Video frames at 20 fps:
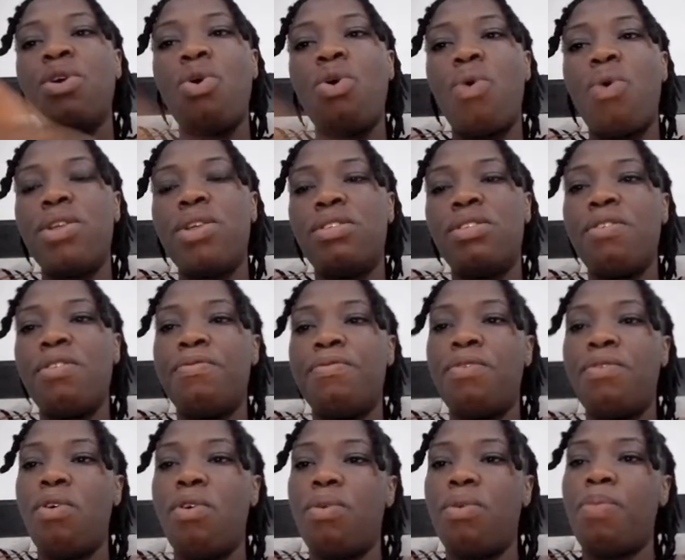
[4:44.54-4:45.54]
Question
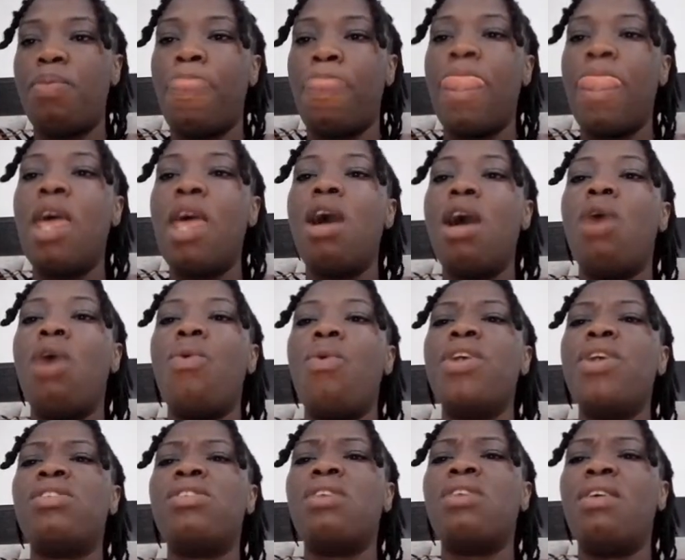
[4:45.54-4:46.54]
4.
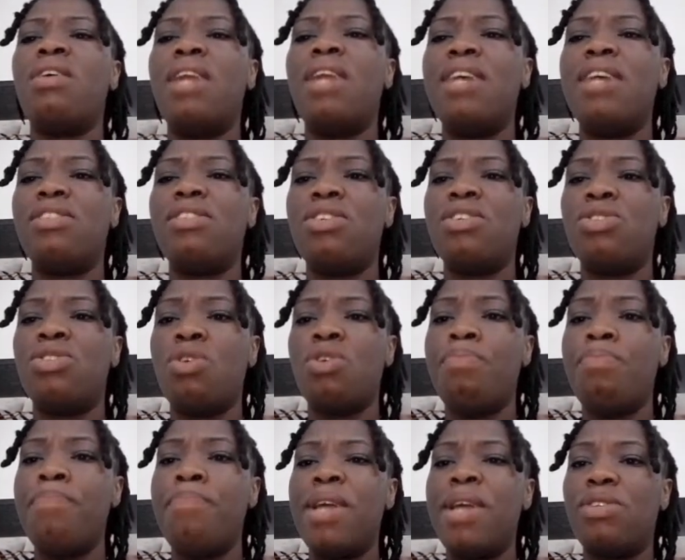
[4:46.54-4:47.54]
Which
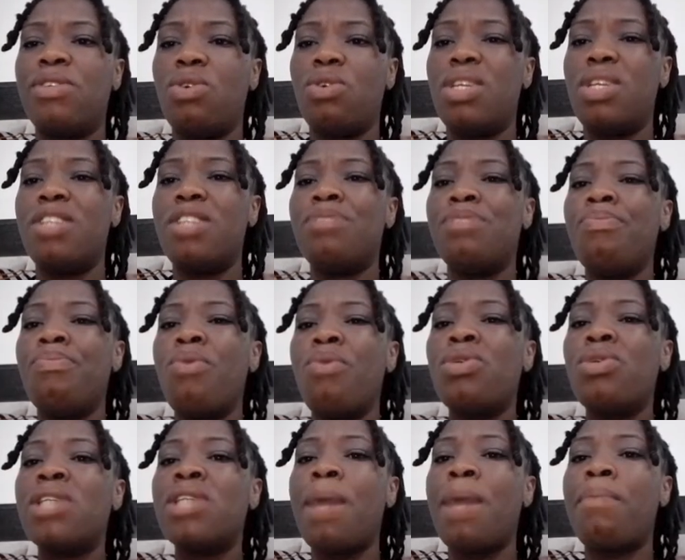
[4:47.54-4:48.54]
sterilization method is
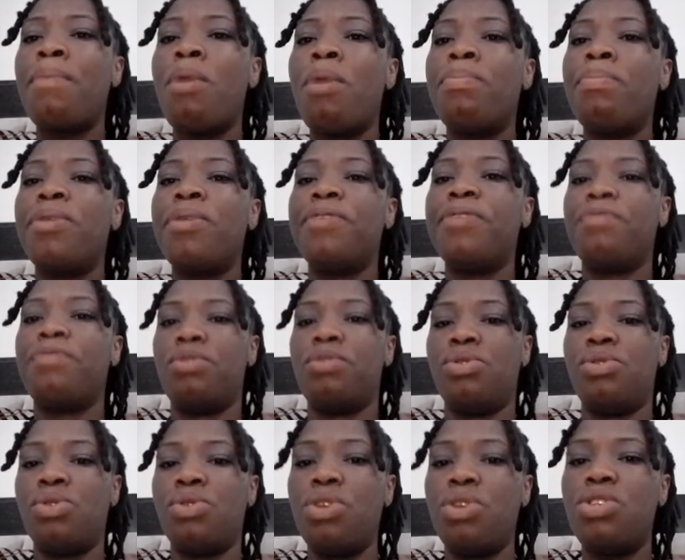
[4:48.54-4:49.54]
most appropriate for
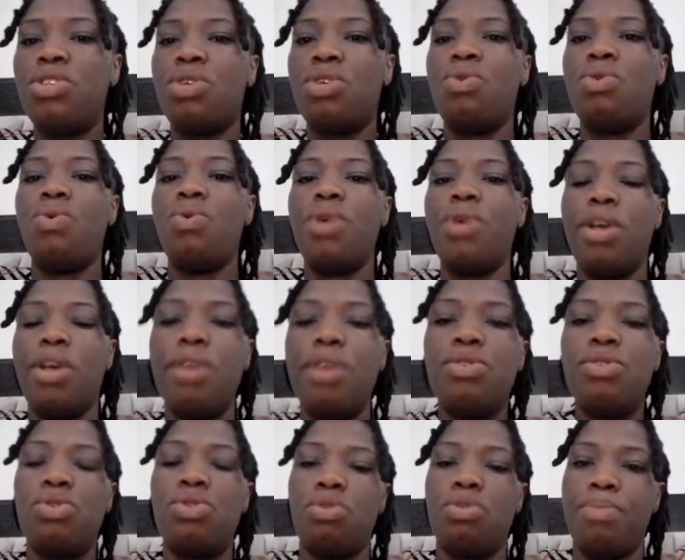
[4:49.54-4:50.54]
surgical
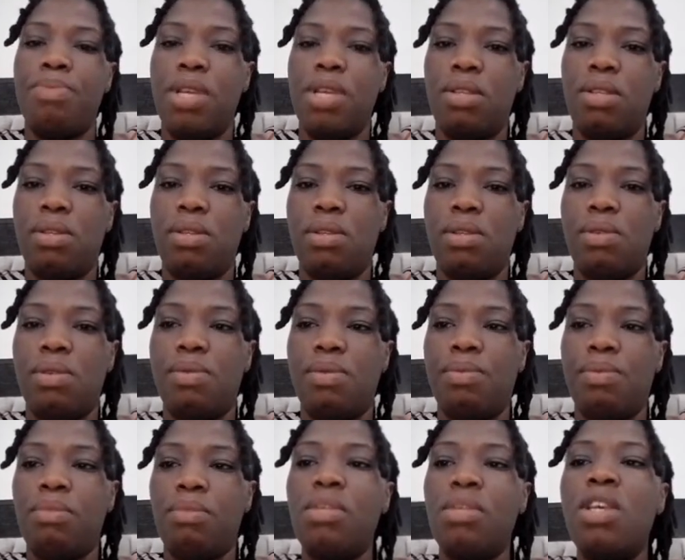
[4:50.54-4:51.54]
instruments?
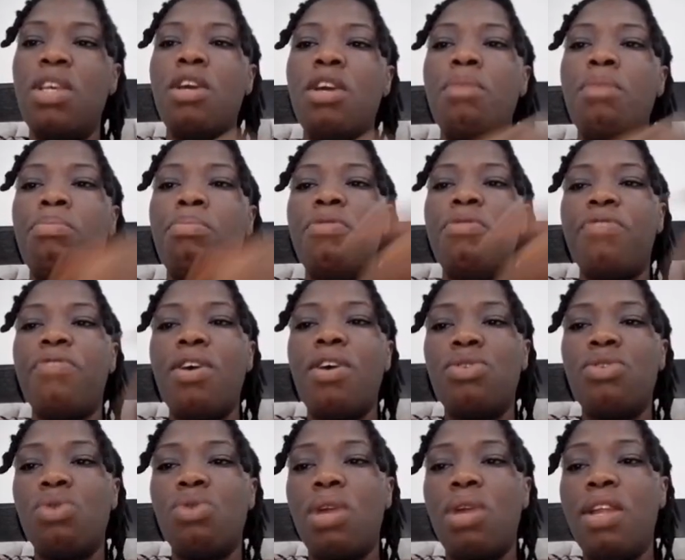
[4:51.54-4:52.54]
Before
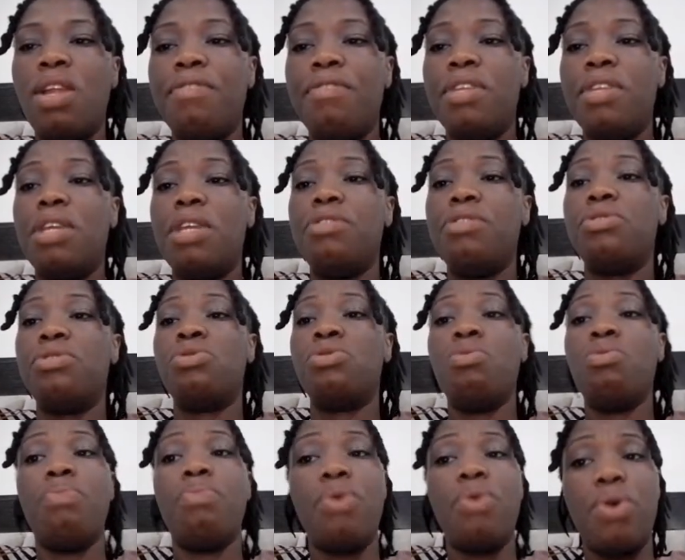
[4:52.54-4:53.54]
autoclaving, they used to
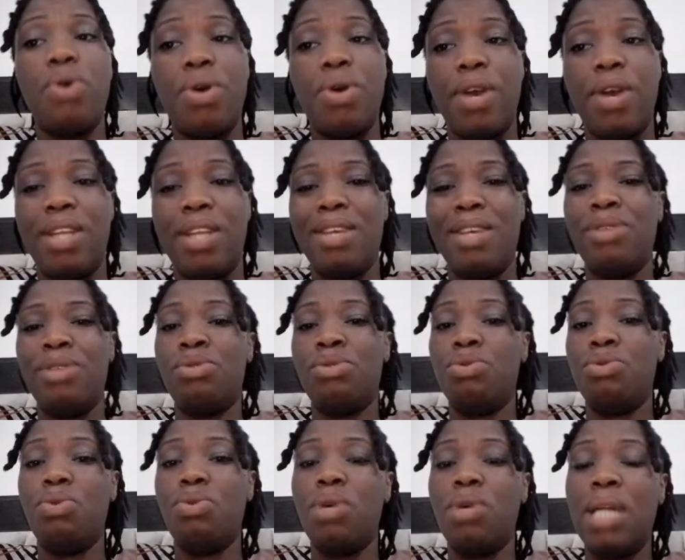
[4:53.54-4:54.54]
boil, they used to
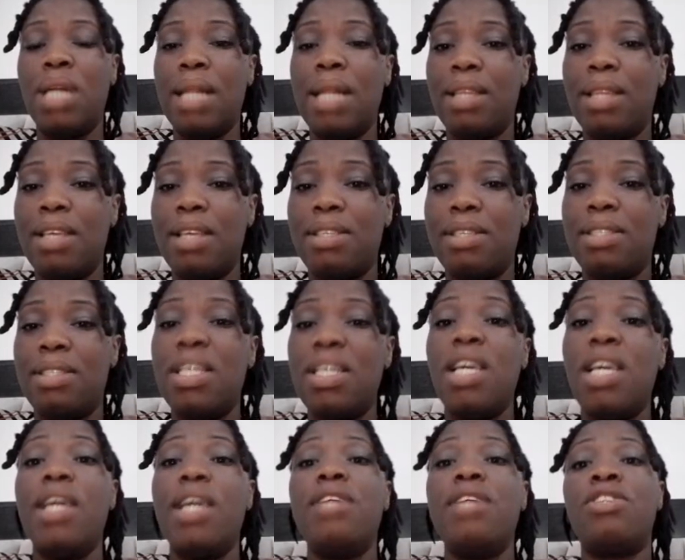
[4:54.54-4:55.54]
do other things.
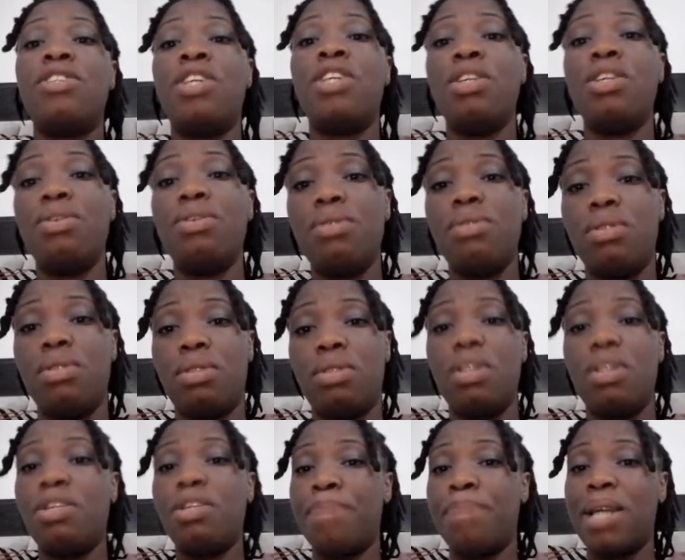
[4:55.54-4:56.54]
It kills
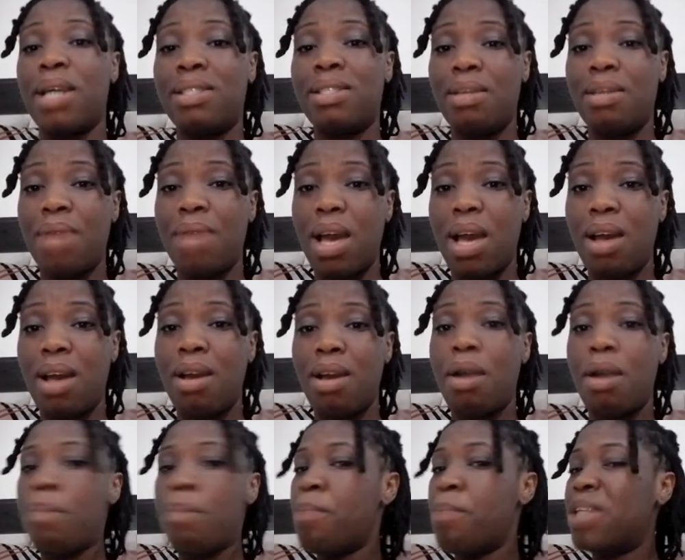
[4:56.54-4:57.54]
the bacteria,
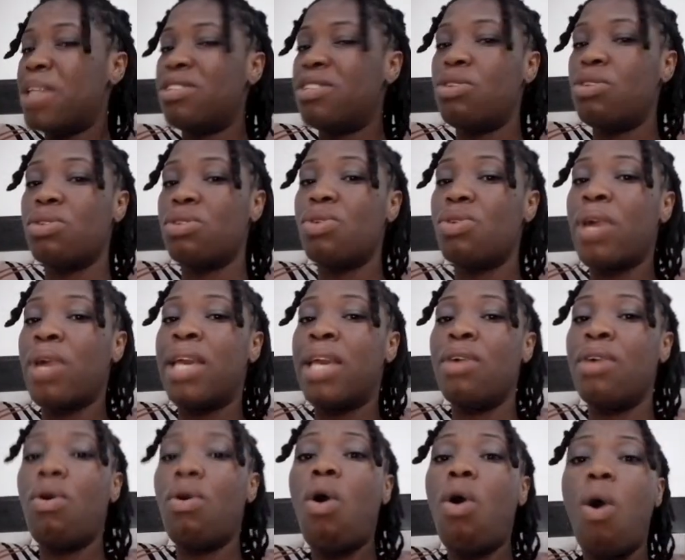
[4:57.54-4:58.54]
but it does not
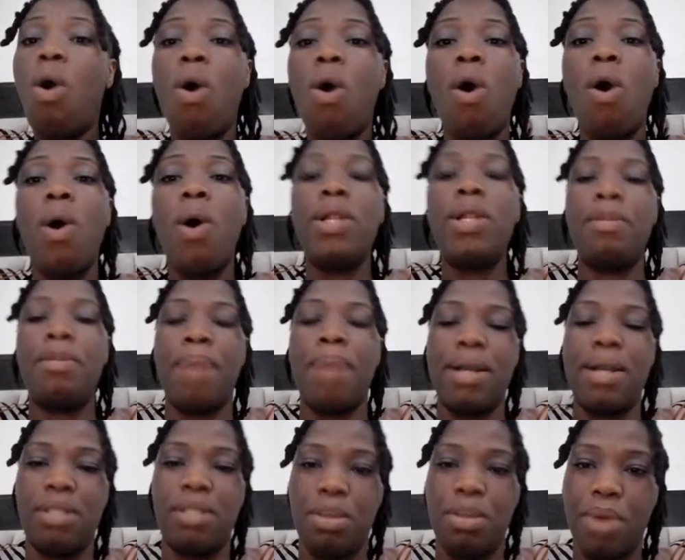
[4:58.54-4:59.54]
kill all the
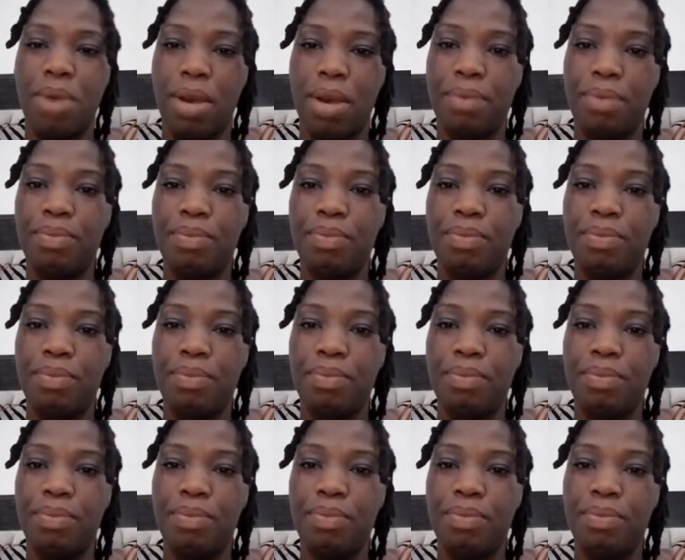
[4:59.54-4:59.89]
bacteria.